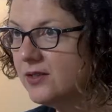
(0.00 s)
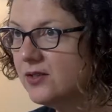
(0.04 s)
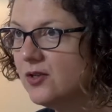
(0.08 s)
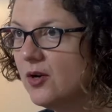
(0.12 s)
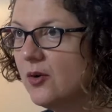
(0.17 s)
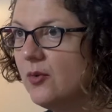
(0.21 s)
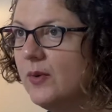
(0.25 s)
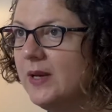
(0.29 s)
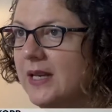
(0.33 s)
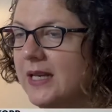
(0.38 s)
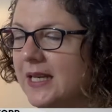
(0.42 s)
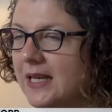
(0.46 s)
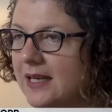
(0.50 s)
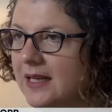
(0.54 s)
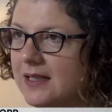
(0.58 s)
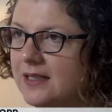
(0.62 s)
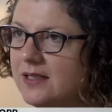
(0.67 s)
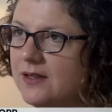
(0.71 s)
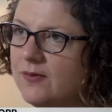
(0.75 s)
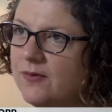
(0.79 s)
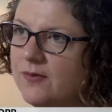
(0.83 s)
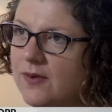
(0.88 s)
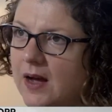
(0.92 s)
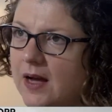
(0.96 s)
So we needed
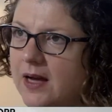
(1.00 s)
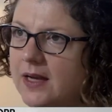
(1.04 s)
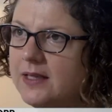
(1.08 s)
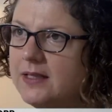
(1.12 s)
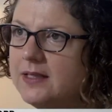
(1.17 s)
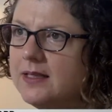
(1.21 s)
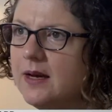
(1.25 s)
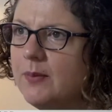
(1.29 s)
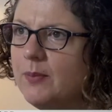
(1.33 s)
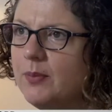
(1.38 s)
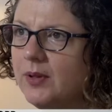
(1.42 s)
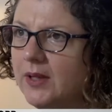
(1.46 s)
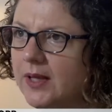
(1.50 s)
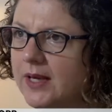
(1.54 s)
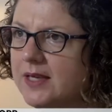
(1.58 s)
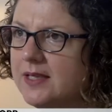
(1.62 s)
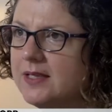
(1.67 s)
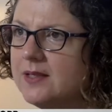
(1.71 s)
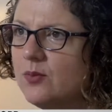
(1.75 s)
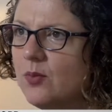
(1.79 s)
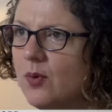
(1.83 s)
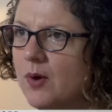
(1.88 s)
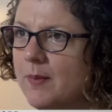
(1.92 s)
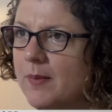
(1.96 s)
to find a
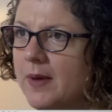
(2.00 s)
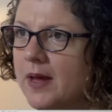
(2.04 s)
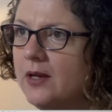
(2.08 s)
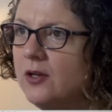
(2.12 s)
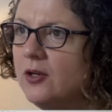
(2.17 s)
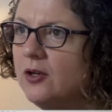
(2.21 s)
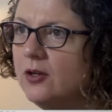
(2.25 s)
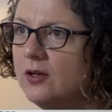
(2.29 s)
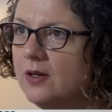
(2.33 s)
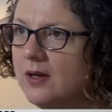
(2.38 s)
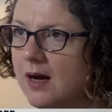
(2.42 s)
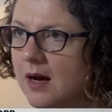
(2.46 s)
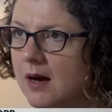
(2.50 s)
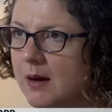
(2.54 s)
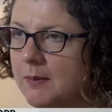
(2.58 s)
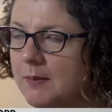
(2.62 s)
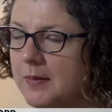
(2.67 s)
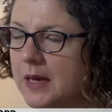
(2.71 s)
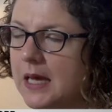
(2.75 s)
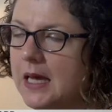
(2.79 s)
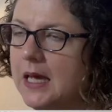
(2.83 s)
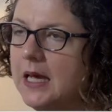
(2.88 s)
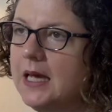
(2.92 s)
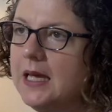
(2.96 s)
place where men could come
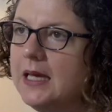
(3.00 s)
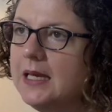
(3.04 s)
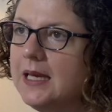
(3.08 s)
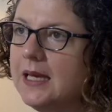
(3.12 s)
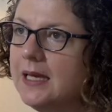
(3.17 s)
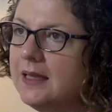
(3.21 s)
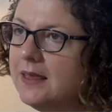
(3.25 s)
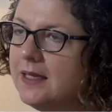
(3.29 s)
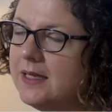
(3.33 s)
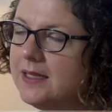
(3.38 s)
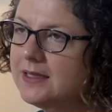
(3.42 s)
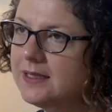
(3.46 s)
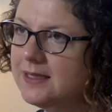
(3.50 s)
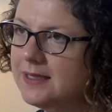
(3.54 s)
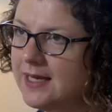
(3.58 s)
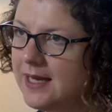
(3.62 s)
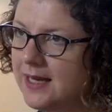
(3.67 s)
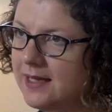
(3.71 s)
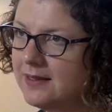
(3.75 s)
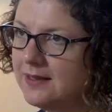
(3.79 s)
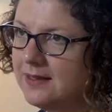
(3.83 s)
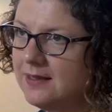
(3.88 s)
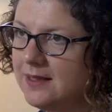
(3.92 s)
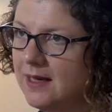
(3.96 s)
get this
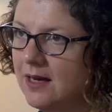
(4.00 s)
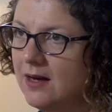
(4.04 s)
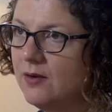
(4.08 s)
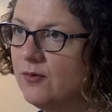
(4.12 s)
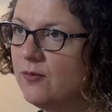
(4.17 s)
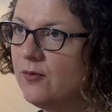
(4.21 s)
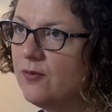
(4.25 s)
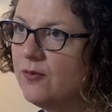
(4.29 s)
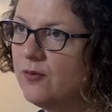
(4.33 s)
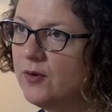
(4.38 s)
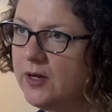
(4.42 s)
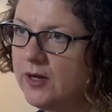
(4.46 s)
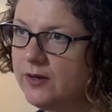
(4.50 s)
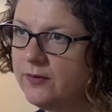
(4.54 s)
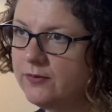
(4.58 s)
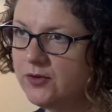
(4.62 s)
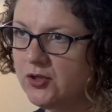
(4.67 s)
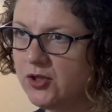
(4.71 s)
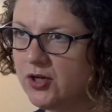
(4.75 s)
test done free of